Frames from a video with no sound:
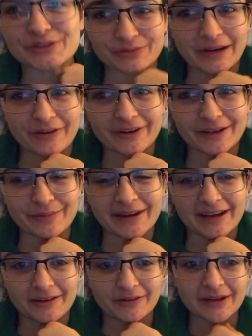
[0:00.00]
terrarium
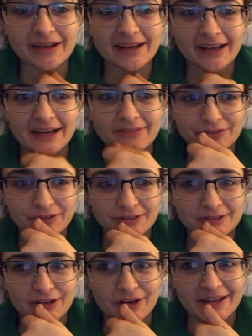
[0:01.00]
now after
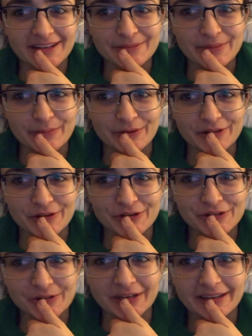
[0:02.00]
talking to people at the
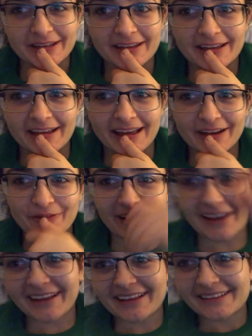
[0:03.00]
nursery.
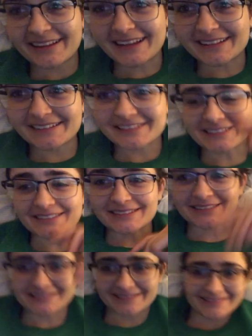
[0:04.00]
Anyway, that's just